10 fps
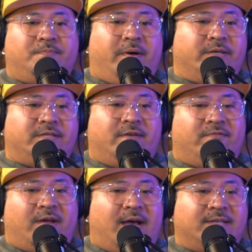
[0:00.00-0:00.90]
There's probably
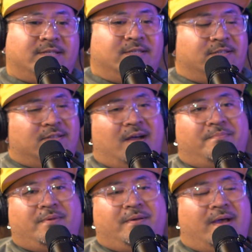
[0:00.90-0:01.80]
several guys that can
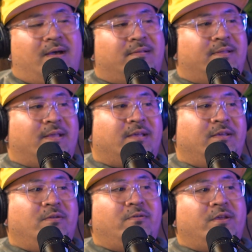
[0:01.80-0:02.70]
stomp you out.
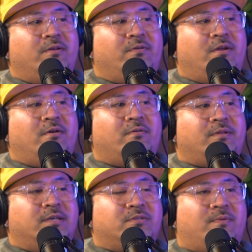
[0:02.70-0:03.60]
Like you don't
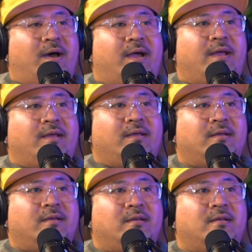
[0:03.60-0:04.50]
know. That's
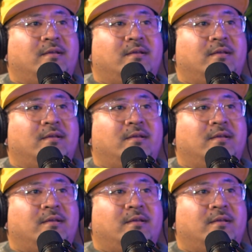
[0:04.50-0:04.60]
why